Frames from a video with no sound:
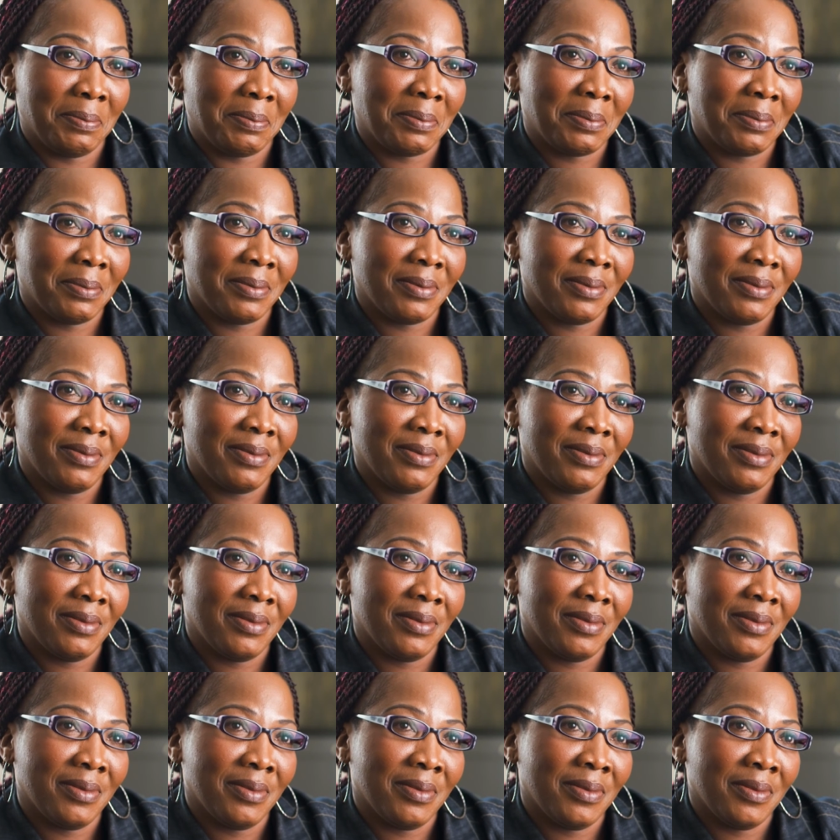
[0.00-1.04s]

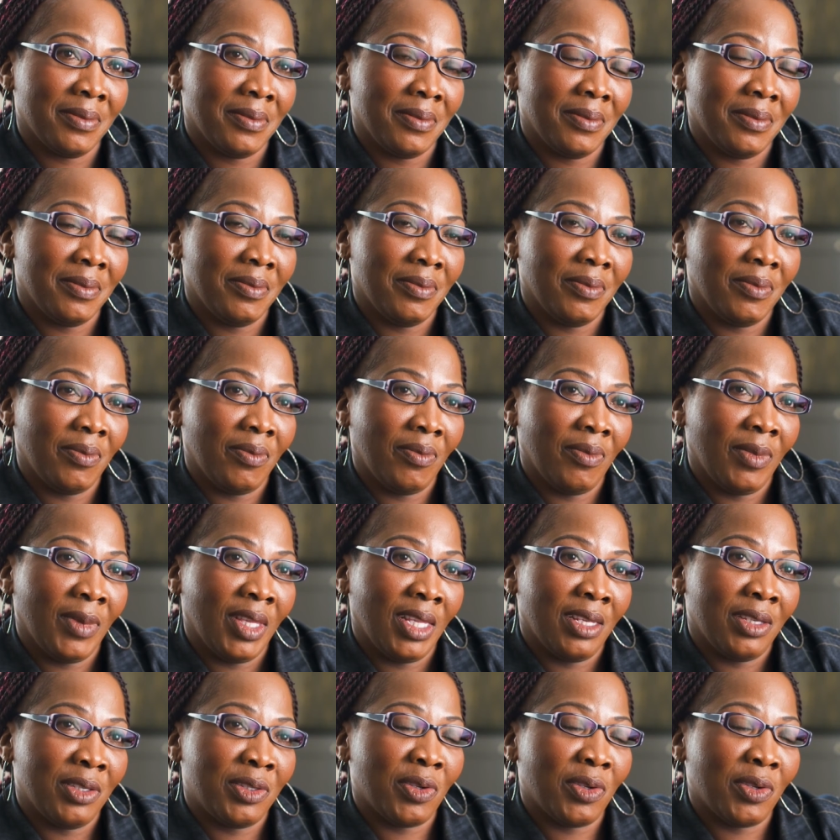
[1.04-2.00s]
Mm-hmm.